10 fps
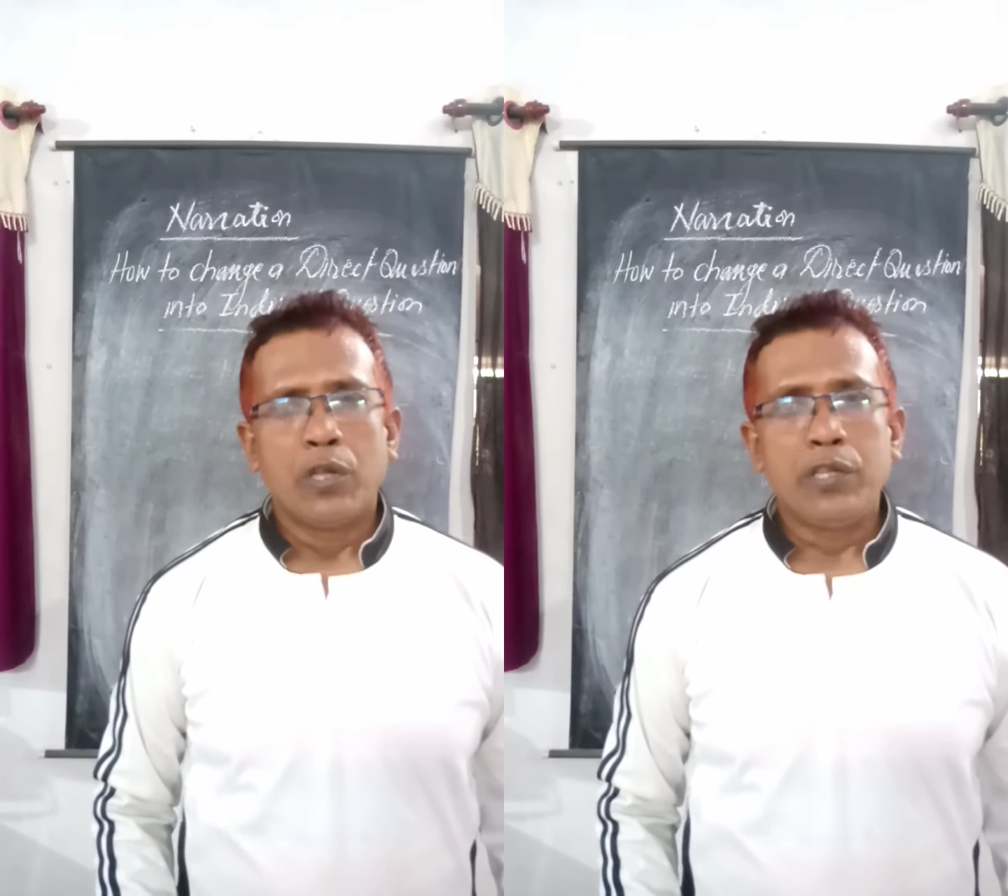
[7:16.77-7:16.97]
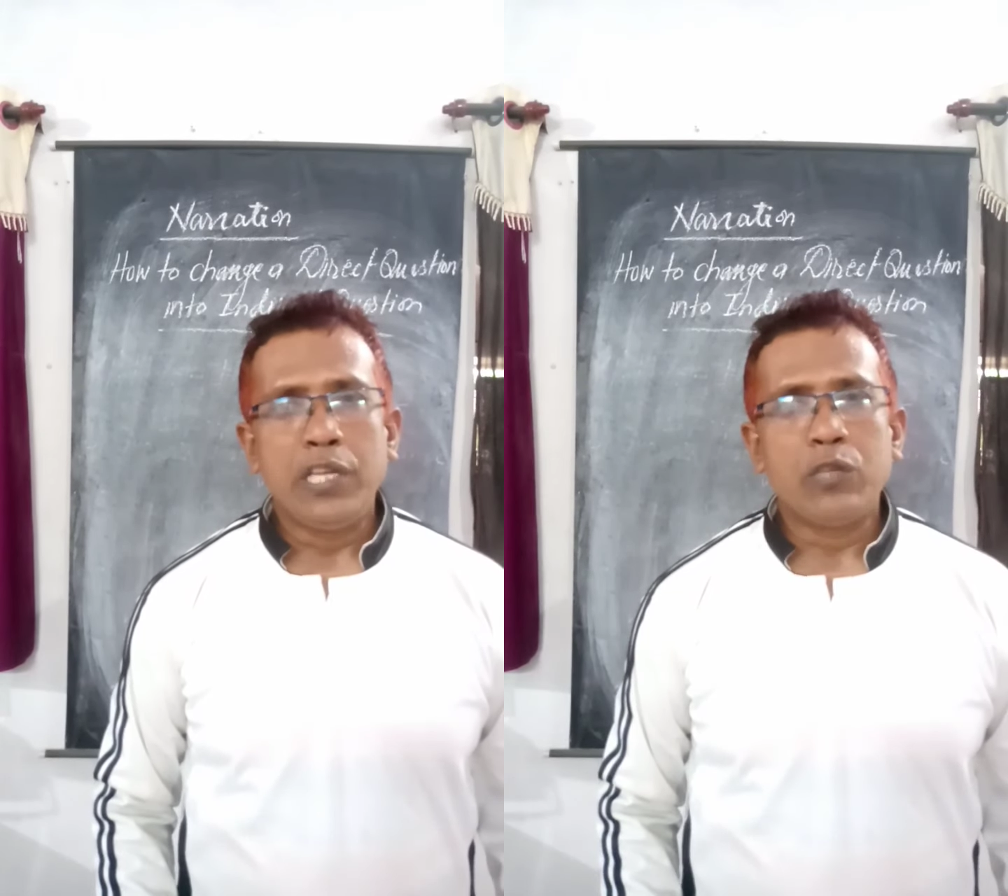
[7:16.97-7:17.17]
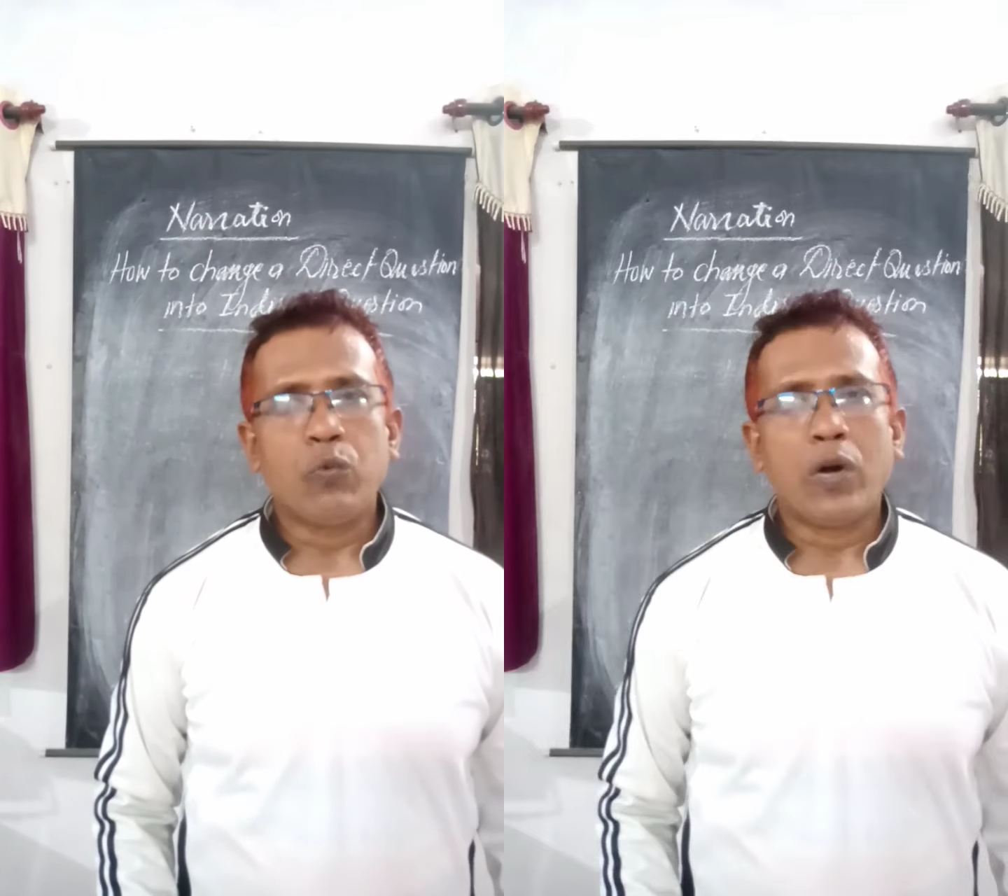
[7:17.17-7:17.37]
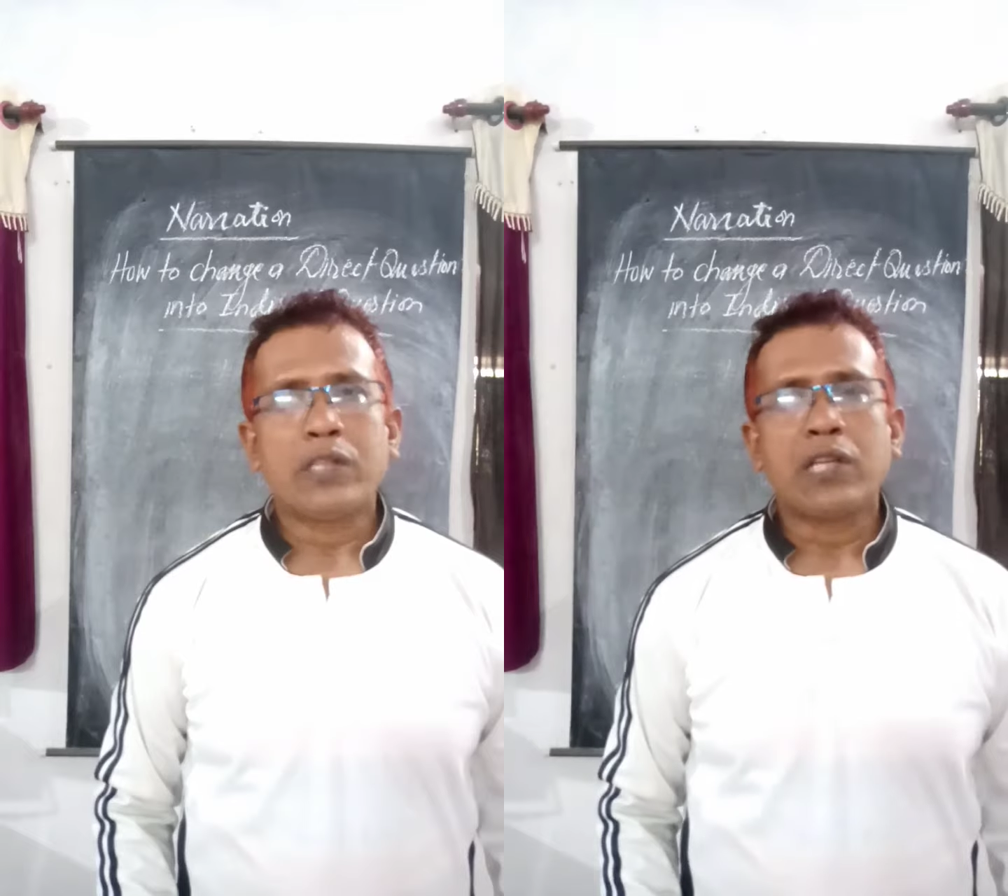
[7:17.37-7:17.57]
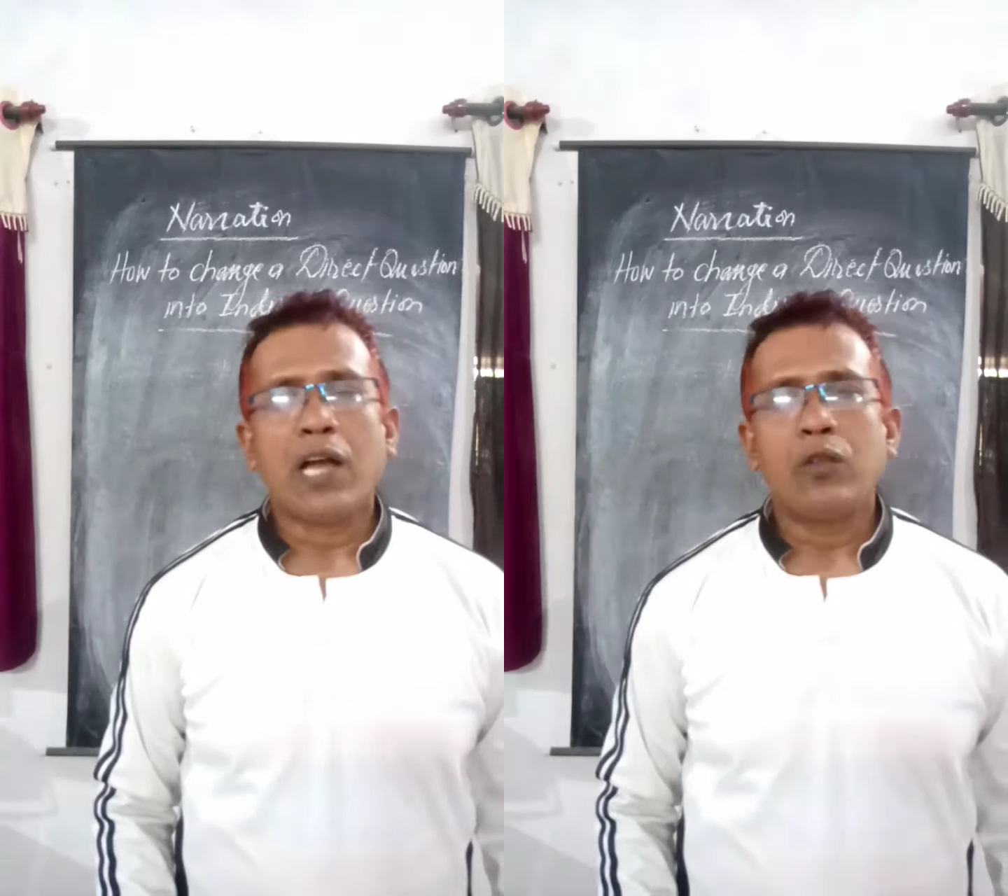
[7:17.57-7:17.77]
These
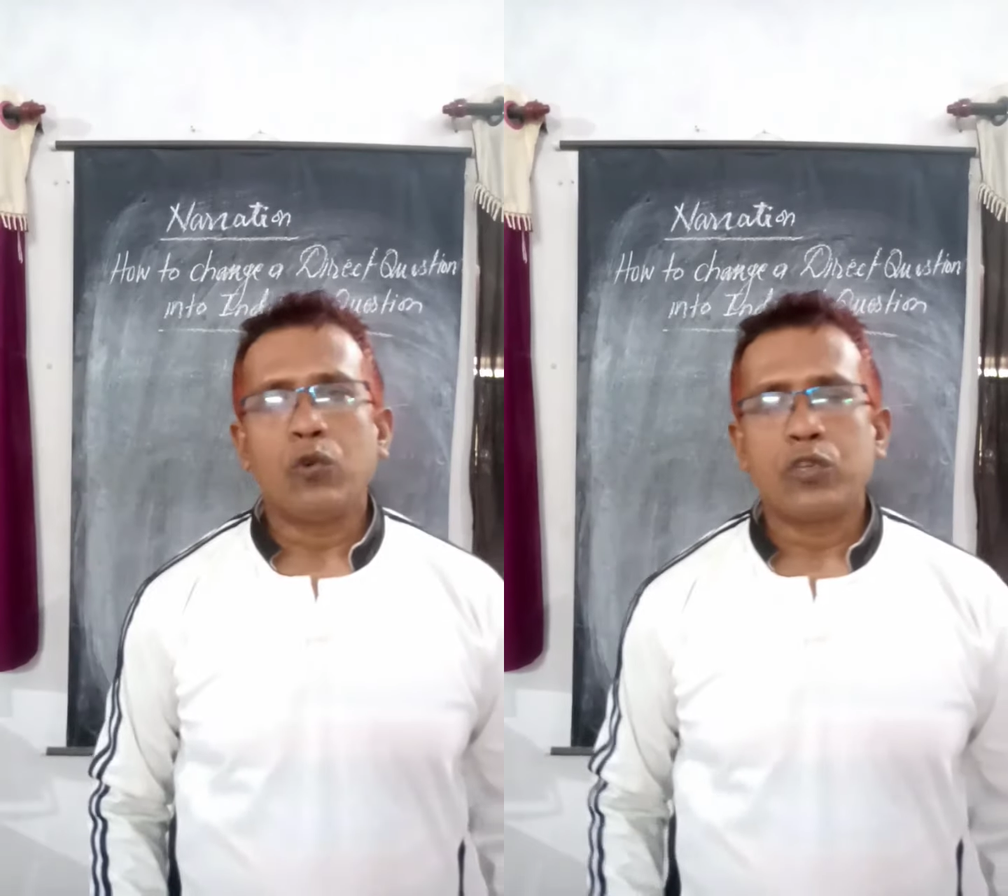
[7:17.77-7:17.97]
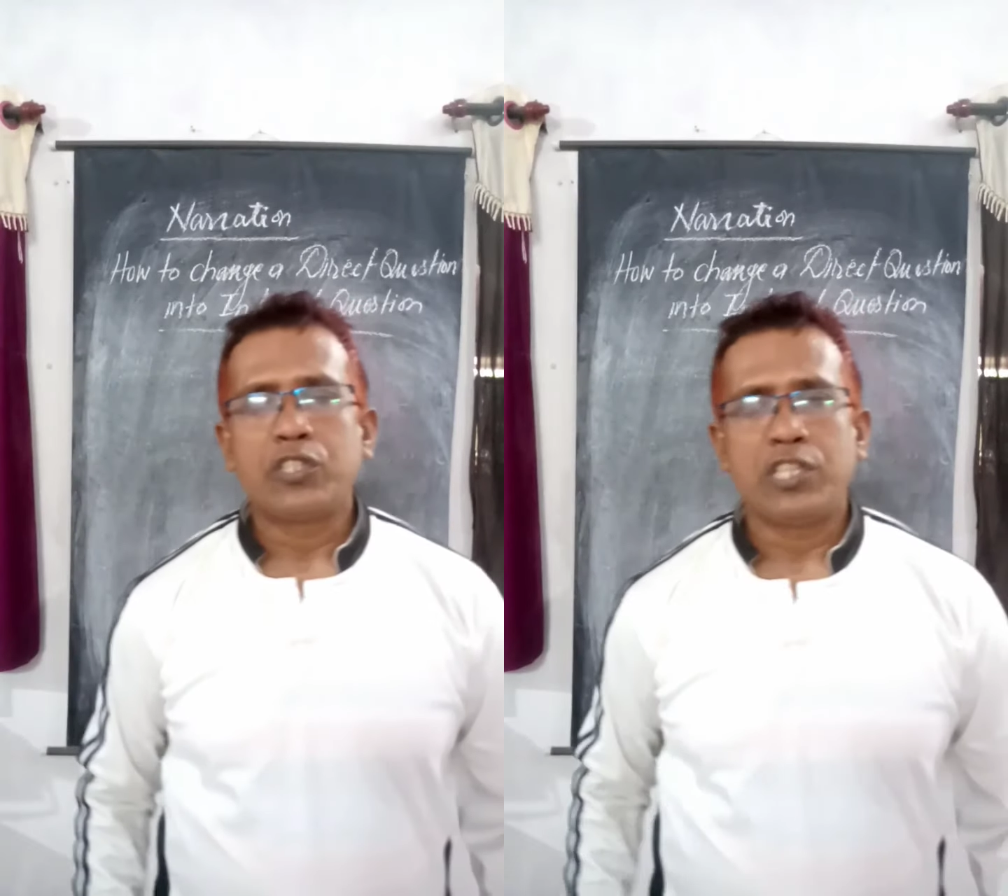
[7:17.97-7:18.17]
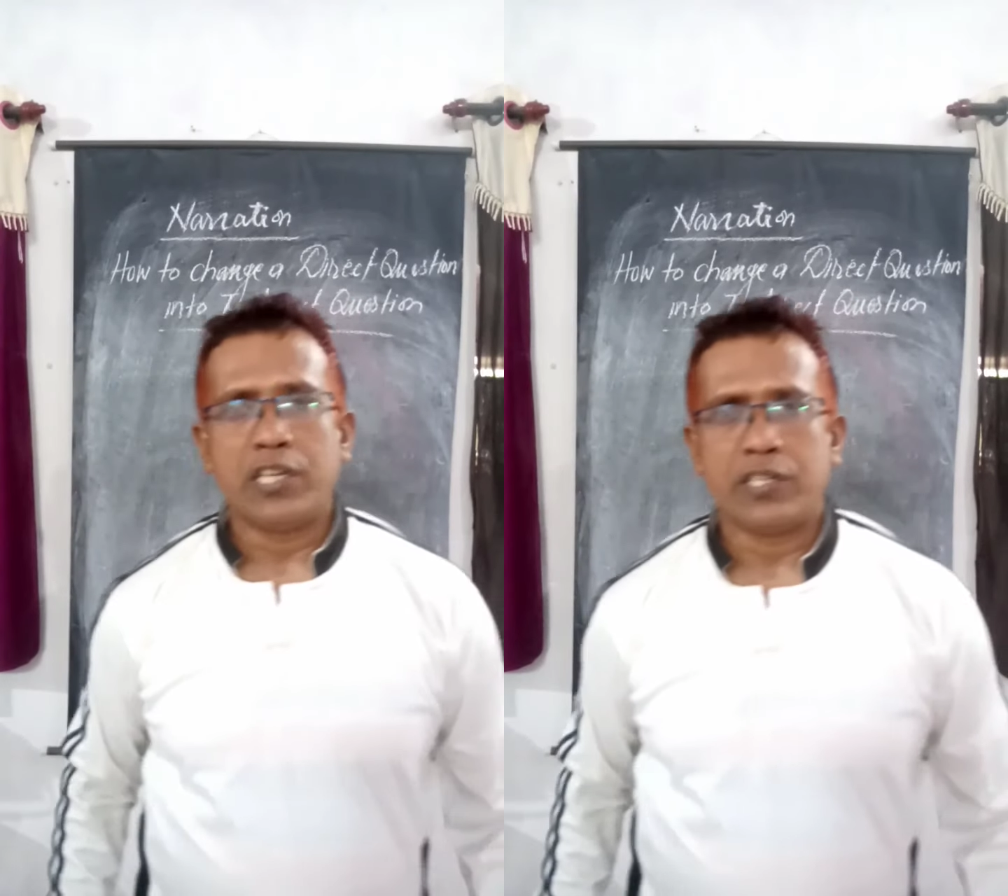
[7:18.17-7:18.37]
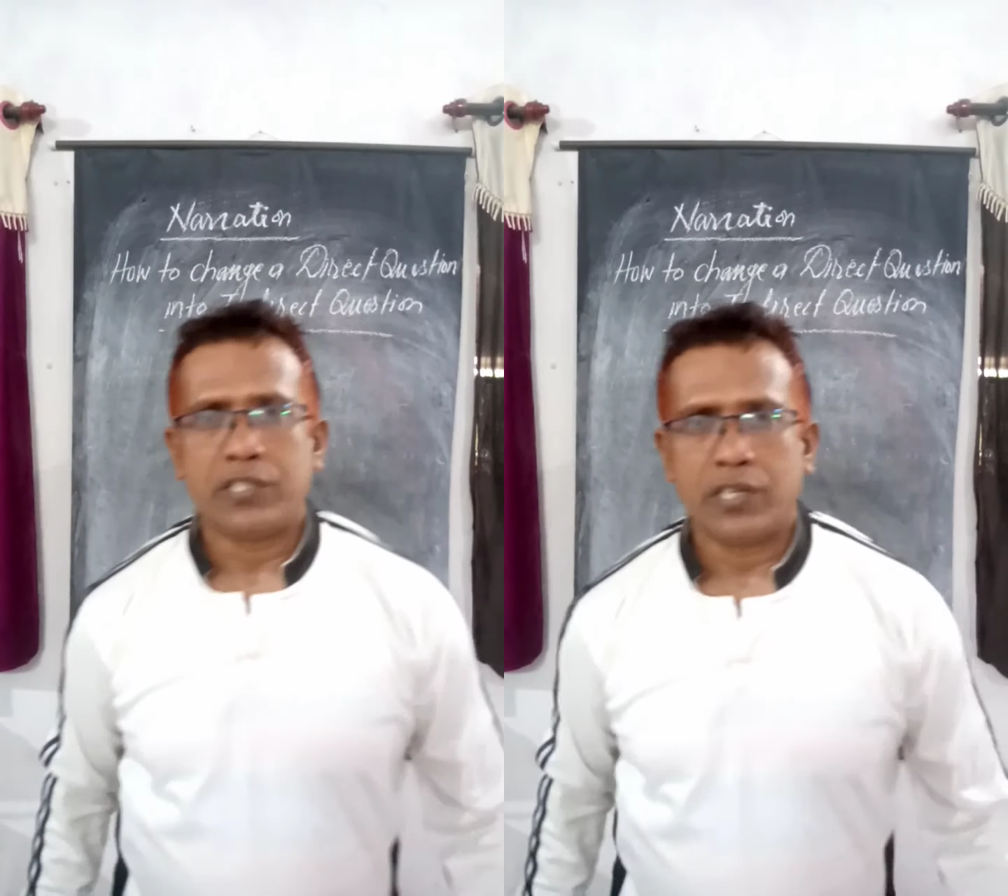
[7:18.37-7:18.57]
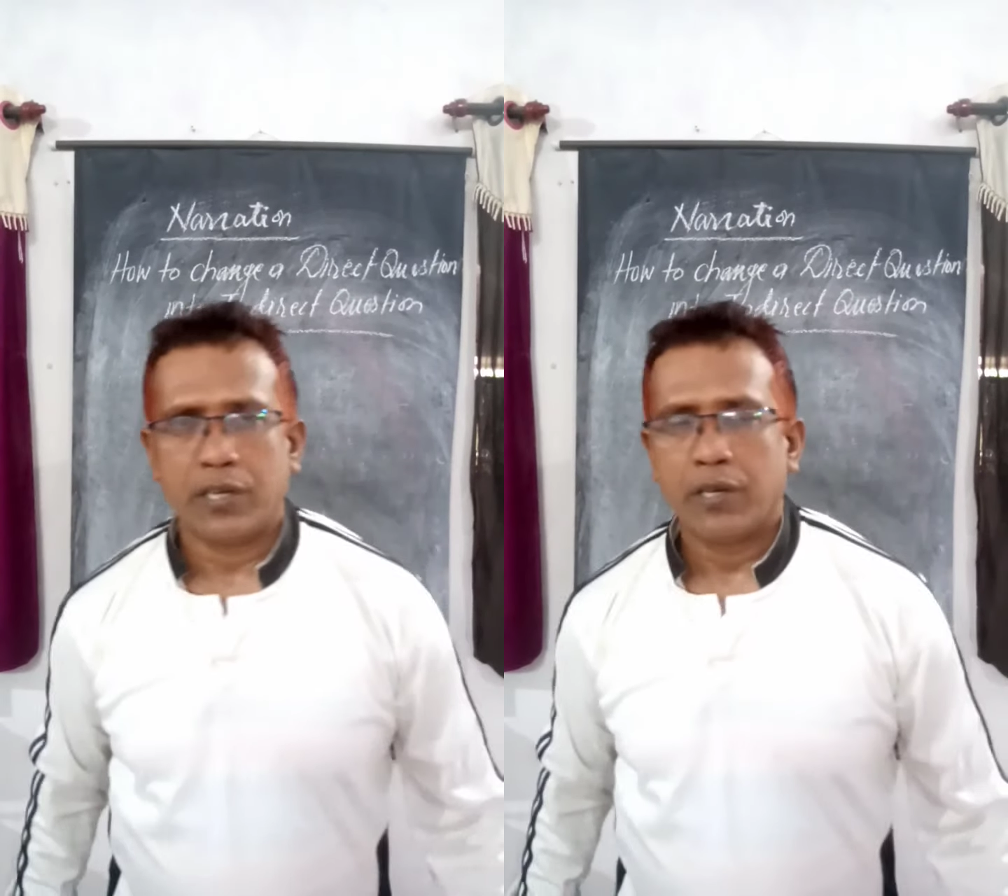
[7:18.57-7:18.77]
words are not changed.